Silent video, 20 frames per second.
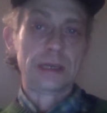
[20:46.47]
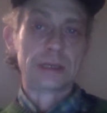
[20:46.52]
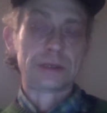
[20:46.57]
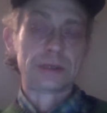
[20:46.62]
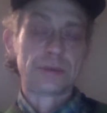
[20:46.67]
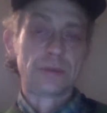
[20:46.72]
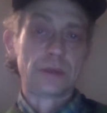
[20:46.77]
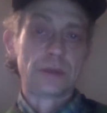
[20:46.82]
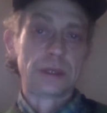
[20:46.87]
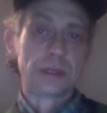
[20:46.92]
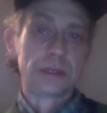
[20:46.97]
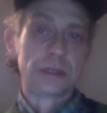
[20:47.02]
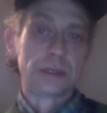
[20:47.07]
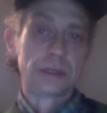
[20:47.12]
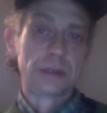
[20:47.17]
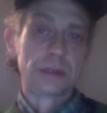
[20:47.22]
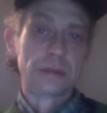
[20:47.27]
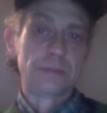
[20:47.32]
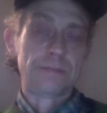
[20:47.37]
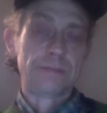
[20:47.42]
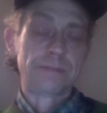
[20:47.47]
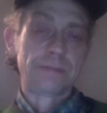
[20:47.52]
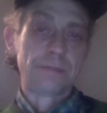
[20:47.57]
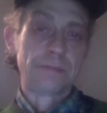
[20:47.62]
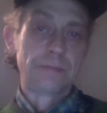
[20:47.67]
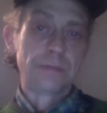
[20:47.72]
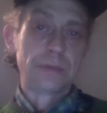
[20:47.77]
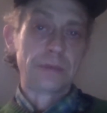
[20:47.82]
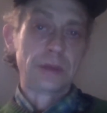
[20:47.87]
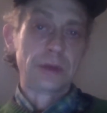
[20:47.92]
that's what
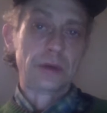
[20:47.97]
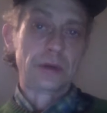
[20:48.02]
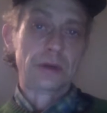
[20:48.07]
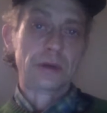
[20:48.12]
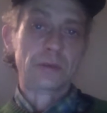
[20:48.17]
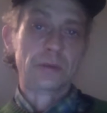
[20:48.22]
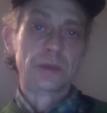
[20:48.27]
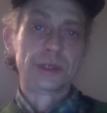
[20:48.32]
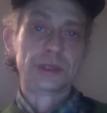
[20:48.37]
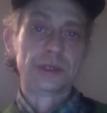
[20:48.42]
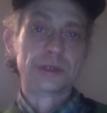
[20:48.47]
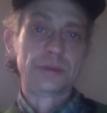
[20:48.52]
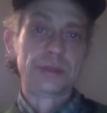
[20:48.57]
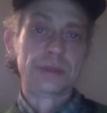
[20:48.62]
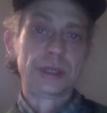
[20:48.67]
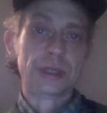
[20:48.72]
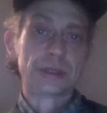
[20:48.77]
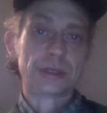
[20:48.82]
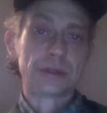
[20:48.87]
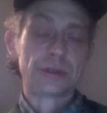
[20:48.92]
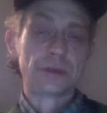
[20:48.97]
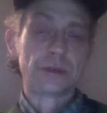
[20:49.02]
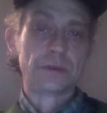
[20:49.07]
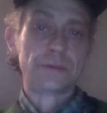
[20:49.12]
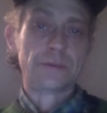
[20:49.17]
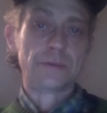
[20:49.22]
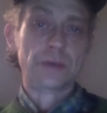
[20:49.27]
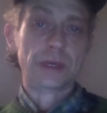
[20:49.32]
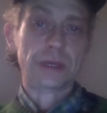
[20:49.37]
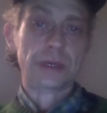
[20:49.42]
we should be
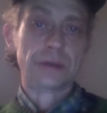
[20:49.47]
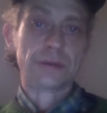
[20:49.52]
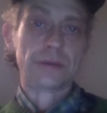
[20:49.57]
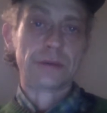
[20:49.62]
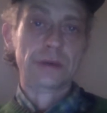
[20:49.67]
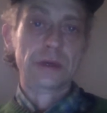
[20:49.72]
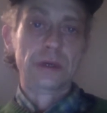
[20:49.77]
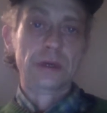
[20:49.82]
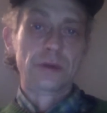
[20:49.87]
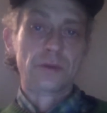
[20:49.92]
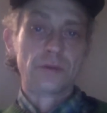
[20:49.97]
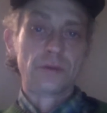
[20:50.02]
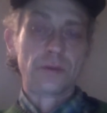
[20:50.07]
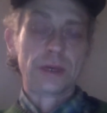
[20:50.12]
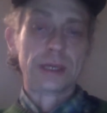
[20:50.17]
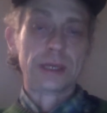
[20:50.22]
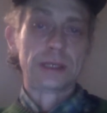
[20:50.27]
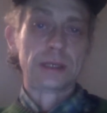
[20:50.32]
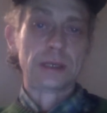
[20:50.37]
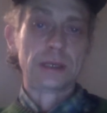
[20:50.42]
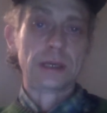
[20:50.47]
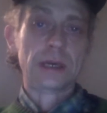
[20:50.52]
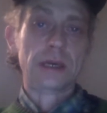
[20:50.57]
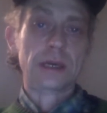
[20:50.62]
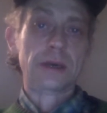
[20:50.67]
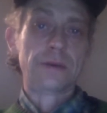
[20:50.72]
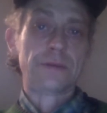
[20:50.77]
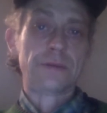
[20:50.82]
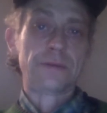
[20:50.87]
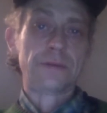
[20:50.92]
assertive with. Right to
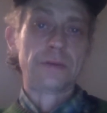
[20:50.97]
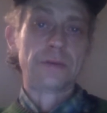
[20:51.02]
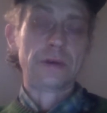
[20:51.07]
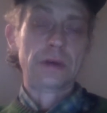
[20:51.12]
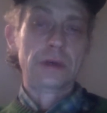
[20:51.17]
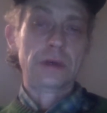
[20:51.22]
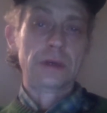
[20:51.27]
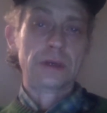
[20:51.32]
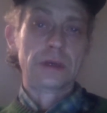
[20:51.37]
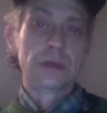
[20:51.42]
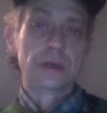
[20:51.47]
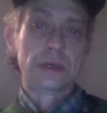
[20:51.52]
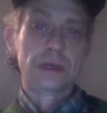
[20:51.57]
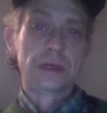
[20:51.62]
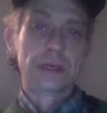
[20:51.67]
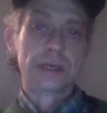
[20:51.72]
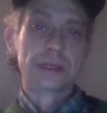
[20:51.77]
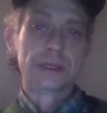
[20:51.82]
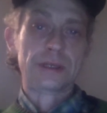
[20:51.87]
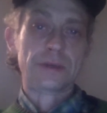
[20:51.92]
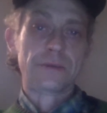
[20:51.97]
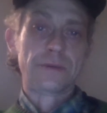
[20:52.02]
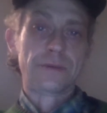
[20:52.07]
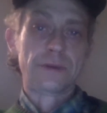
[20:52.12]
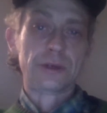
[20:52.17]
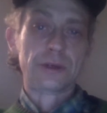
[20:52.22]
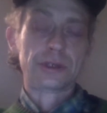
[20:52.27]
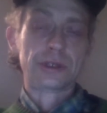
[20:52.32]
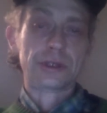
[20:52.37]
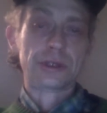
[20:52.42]
life is a
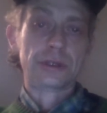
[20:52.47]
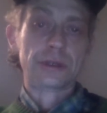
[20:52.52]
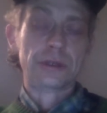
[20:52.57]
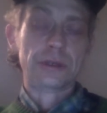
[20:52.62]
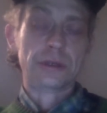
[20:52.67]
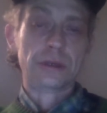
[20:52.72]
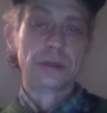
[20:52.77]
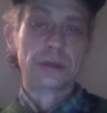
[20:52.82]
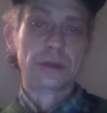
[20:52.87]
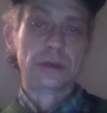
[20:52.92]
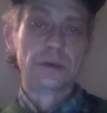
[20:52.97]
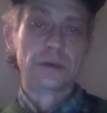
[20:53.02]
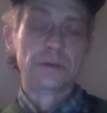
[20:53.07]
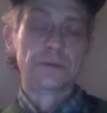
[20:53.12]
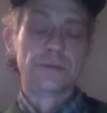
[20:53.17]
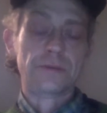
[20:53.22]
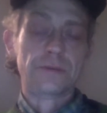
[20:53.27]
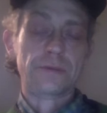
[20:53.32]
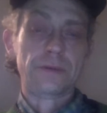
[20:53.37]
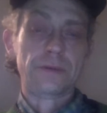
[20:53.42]
function of